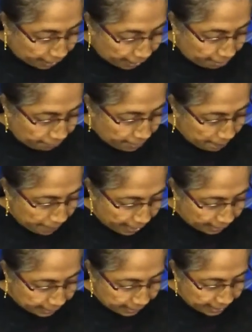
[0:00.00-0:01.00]
Give them
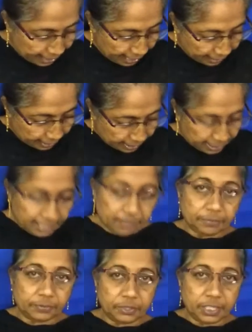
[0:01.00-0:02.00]
healthy and
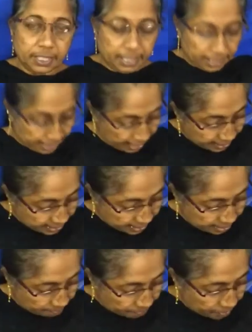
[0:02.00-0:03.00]
clean food.
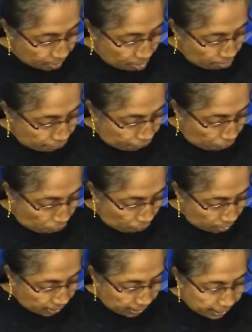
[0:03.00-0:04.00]
Yes.
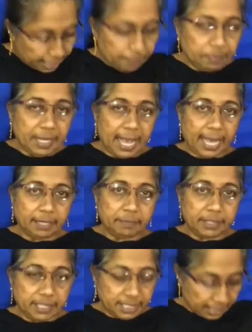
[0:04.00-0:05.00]
4. Keep the
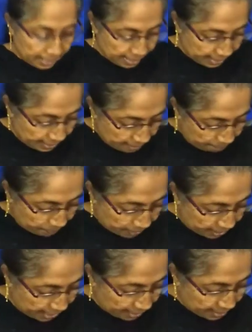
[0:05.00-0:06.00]
animals clean.
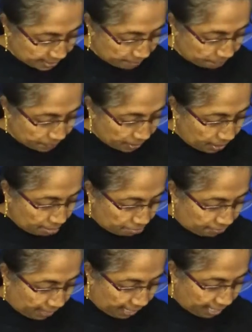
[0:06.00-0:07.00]
Yes.
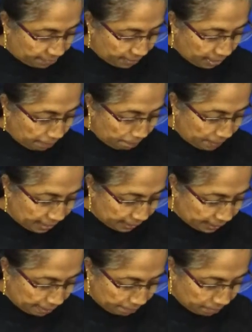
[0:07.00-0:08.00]
5.
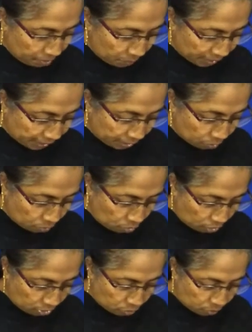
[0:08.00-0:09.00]
Beat them when they do
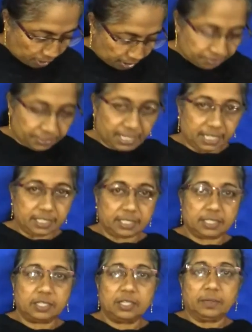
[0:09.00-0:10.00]
not work for
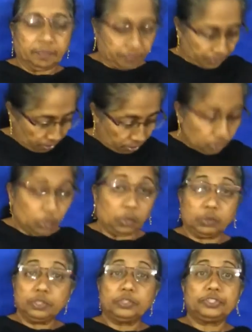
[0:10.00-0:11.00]
us.
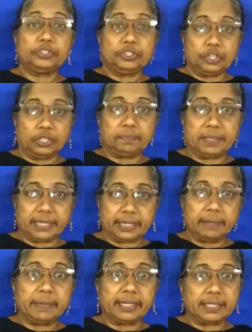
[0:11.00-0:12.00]
No, we should not beat
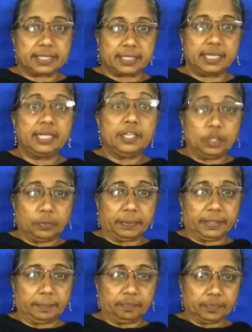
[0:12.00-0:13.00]
them. It's
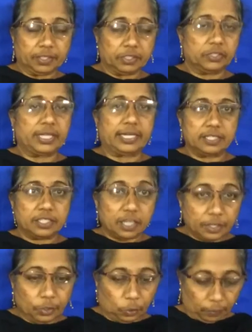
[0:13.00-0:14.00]
inhuman. So that is
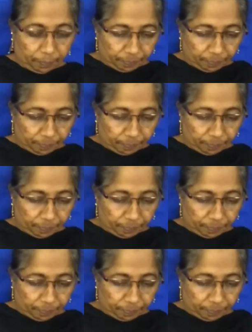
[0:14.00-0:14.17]
no.